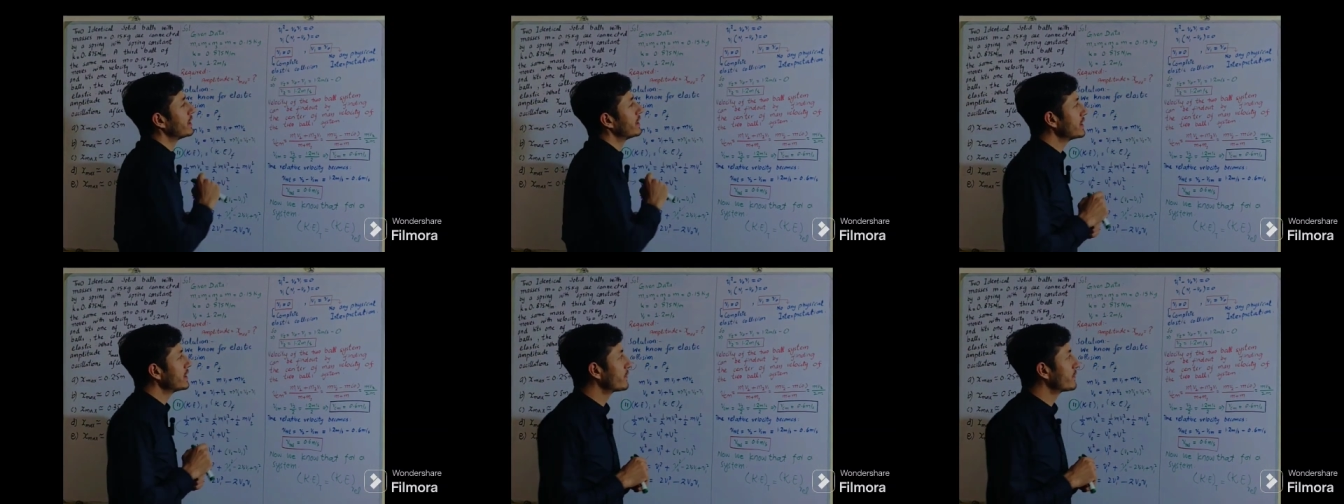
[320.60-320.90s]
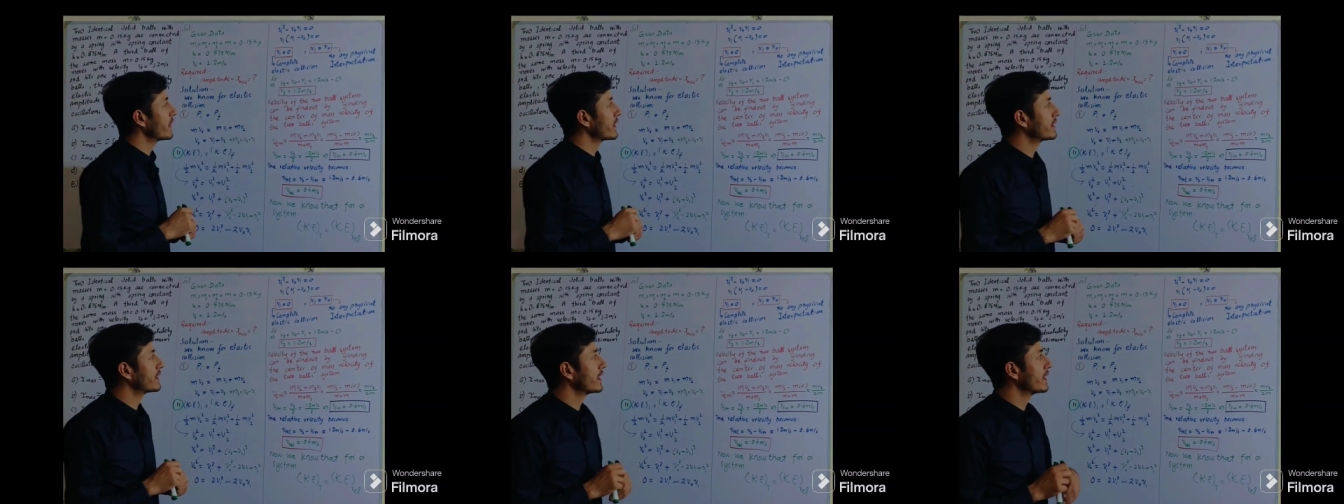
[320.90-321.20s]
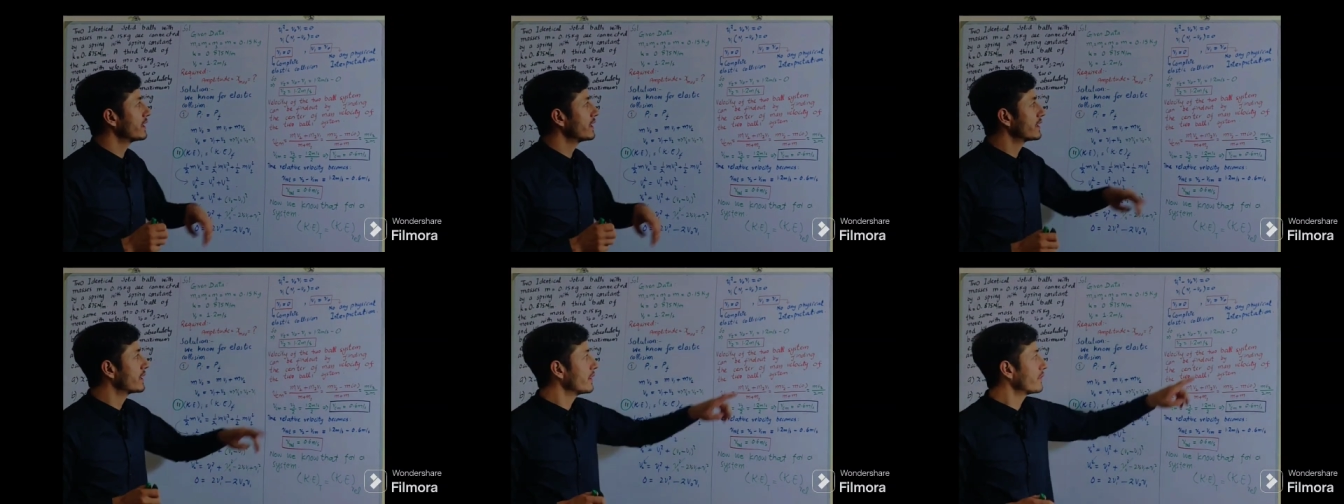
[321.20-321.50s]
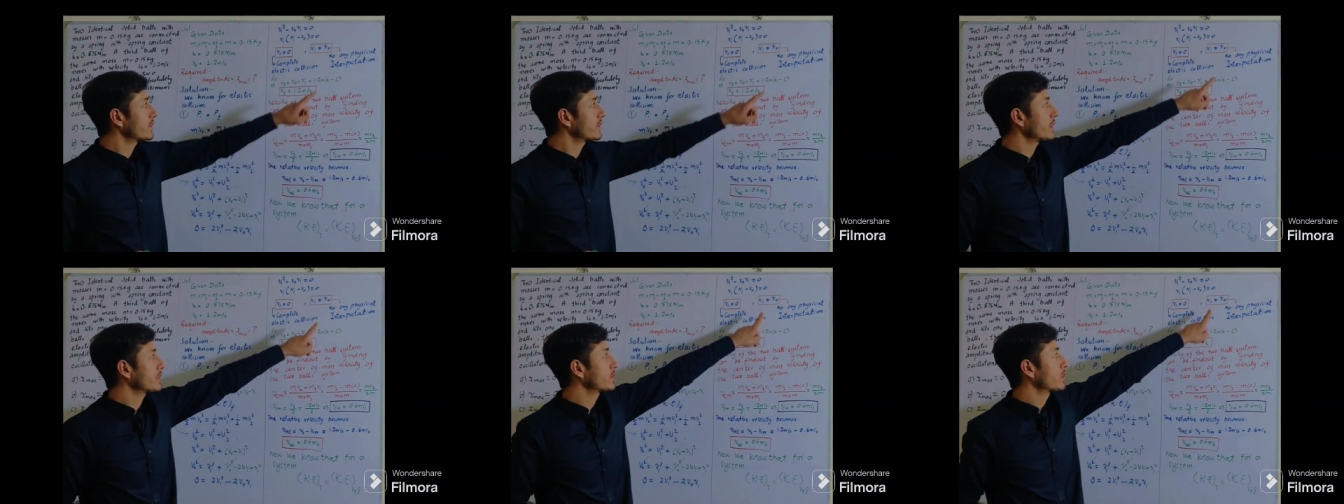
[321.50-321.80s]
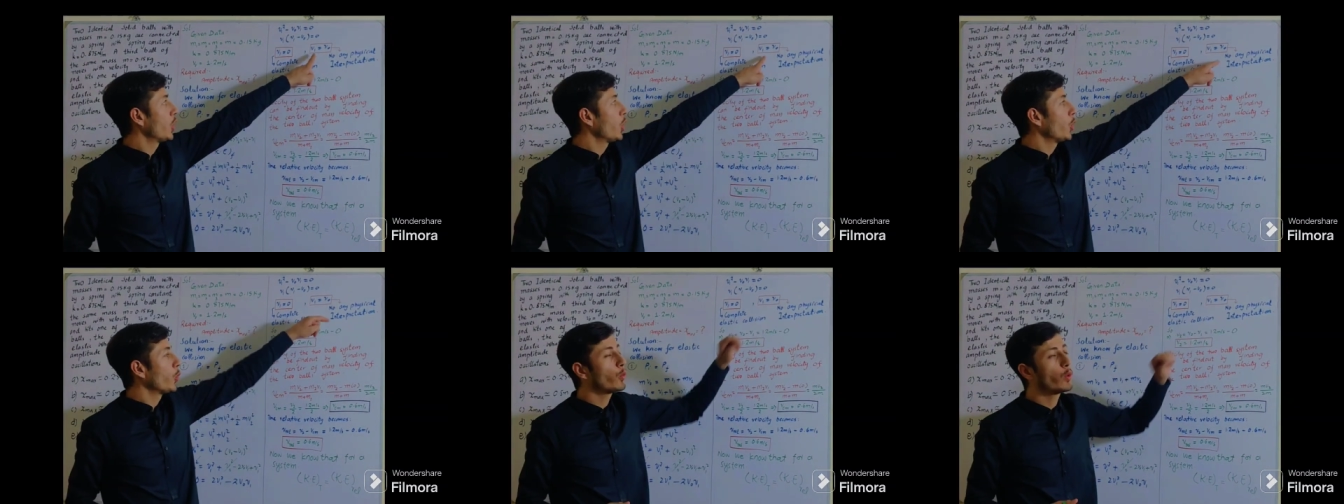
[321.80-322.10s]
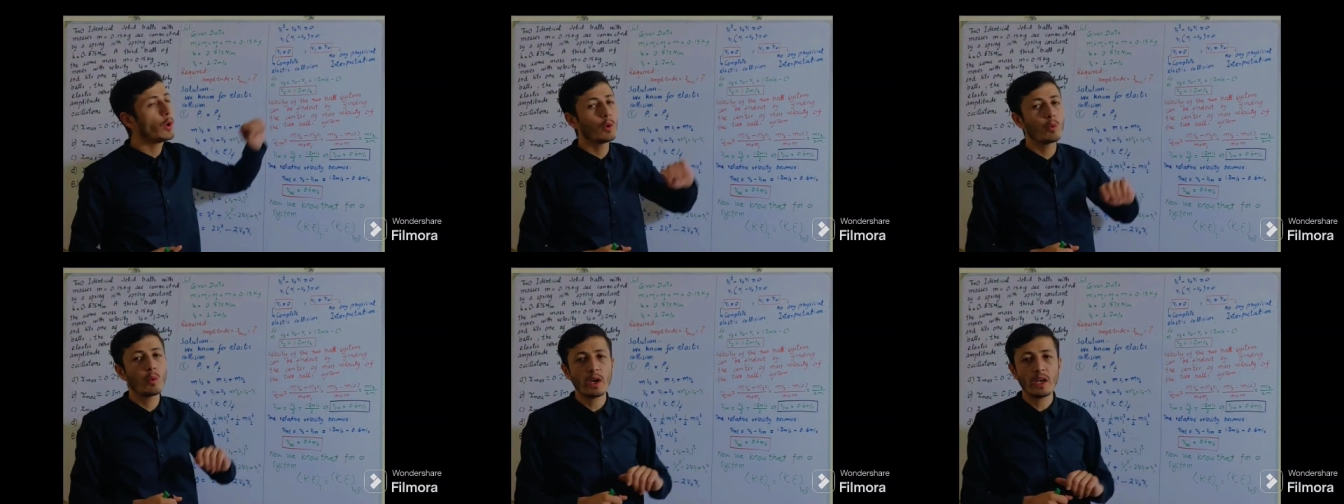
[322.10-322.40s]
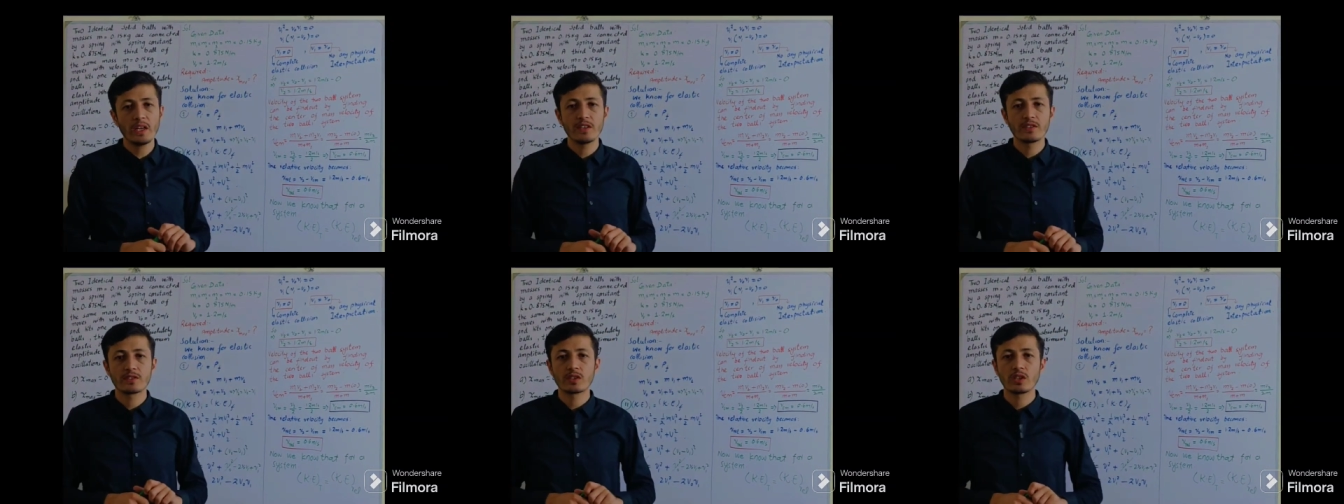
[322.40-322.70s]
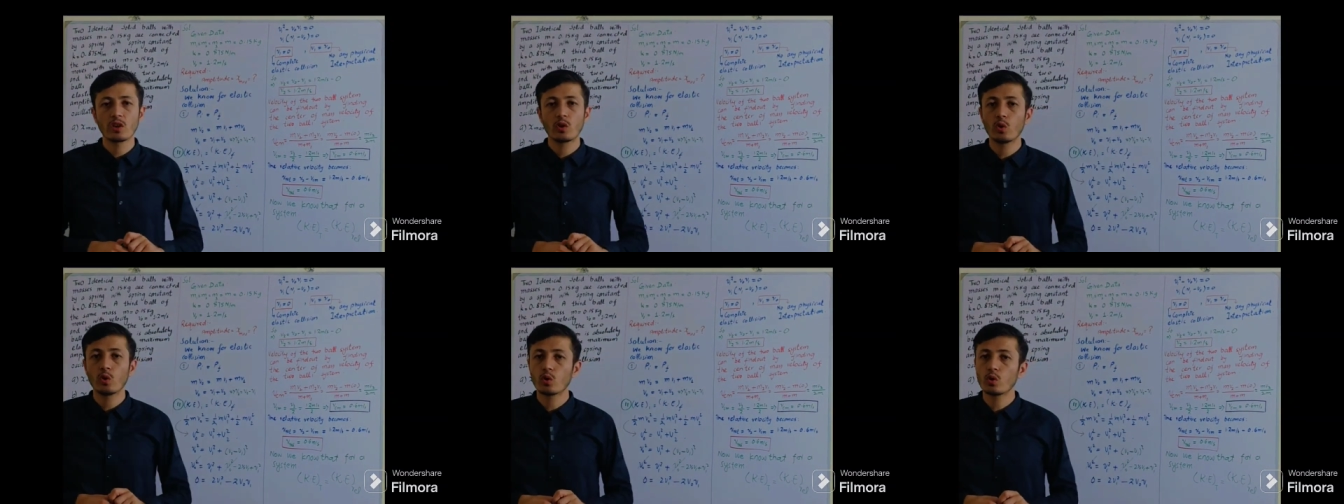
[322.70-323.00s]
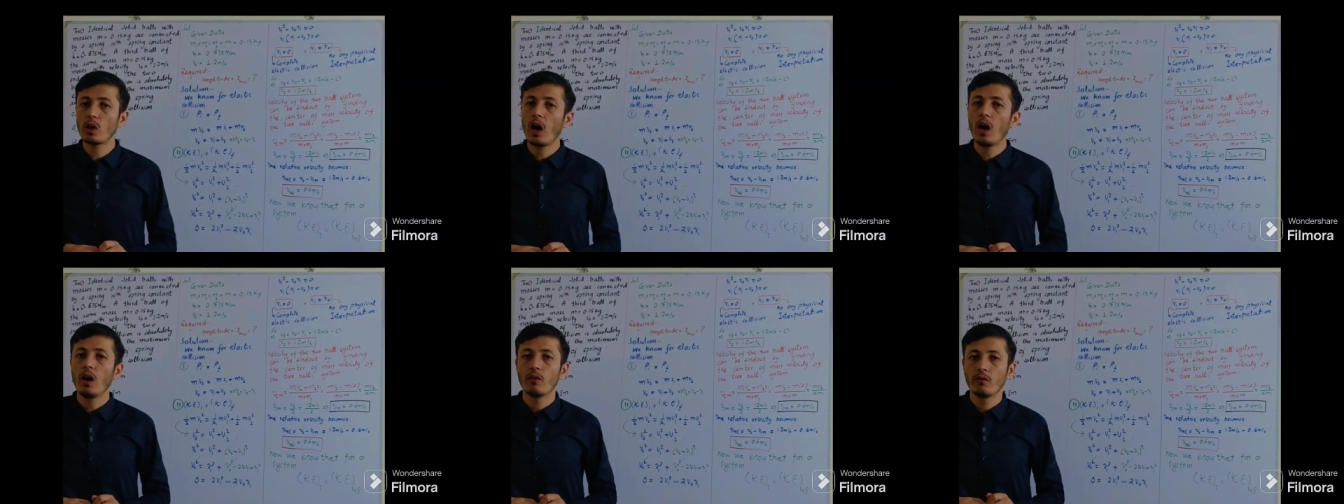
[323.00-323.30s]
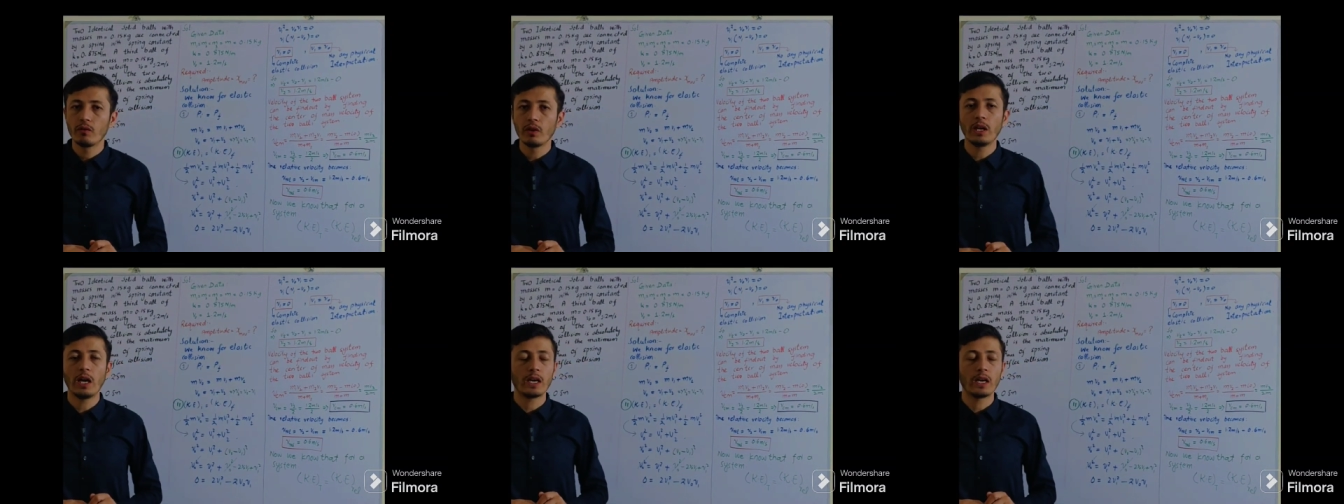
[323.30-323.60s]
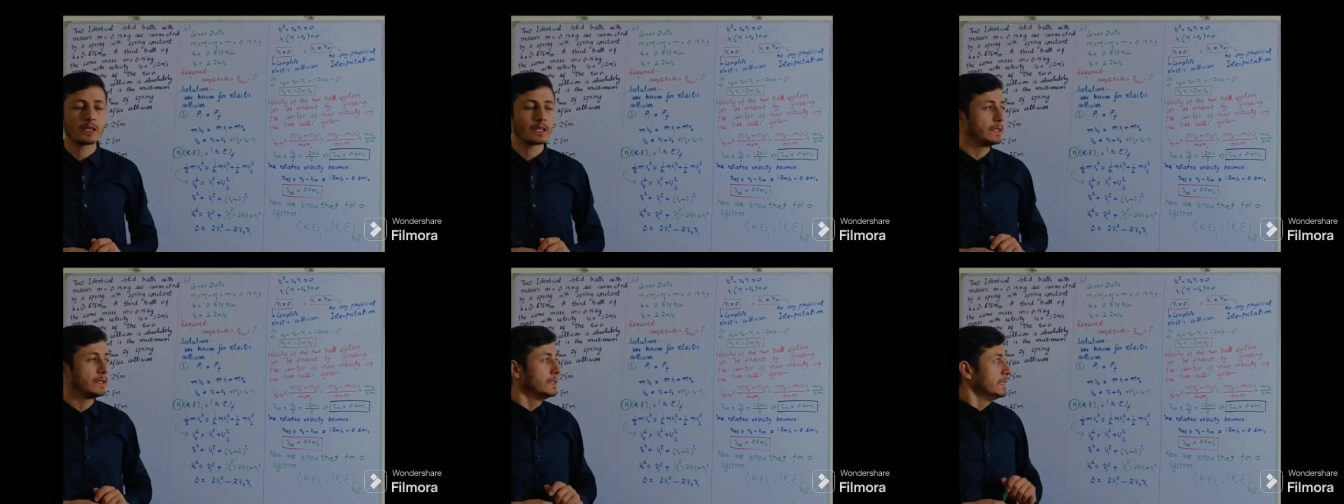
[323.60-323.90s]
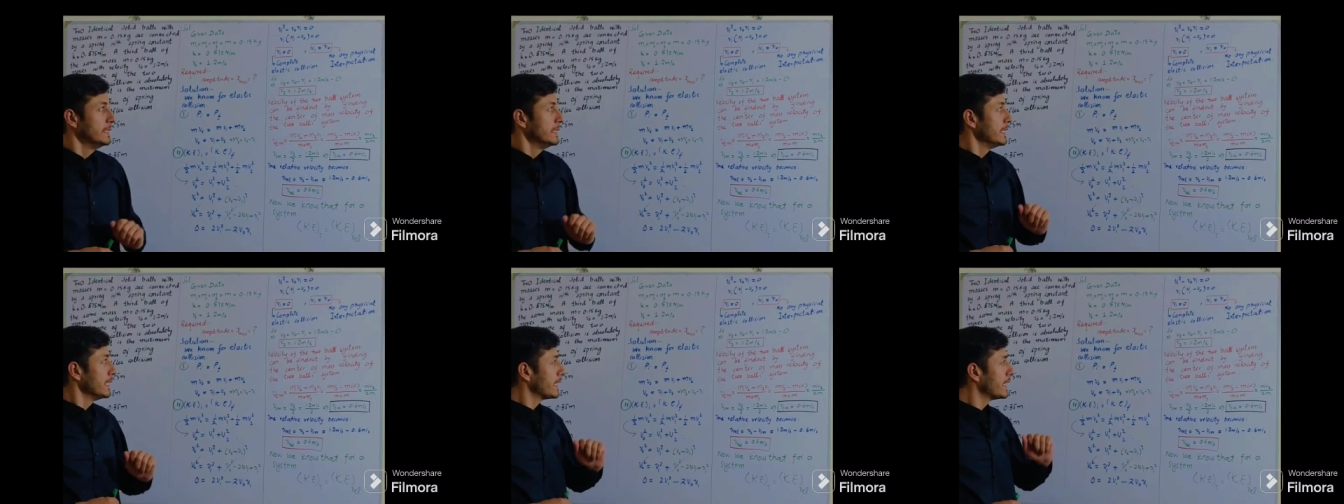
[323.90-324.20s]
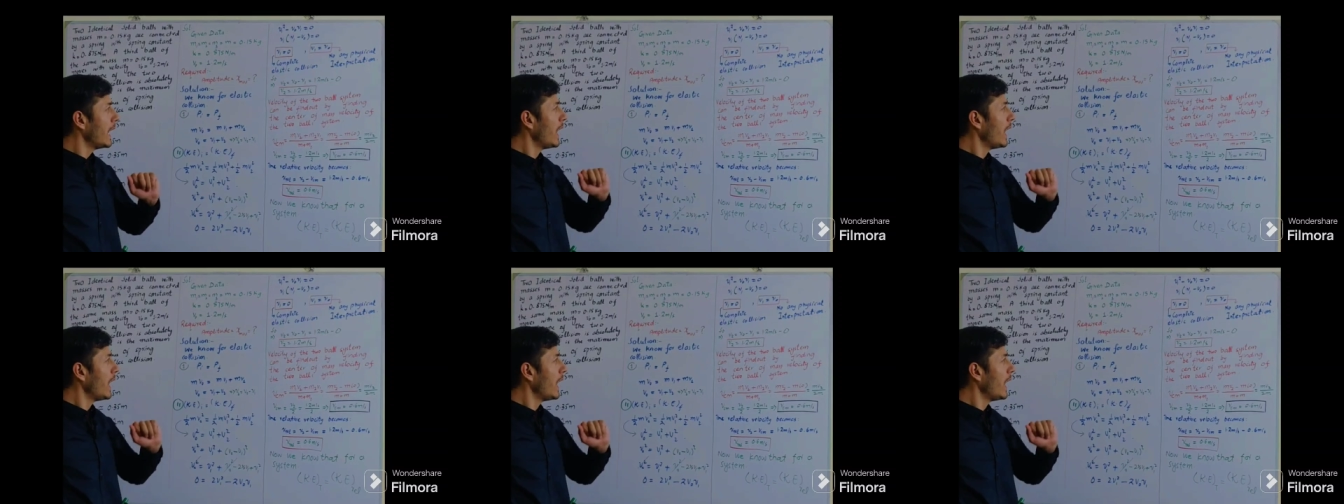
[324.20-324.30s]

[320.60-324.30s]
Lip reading: with this factor it gives us V1 is equal to the V0.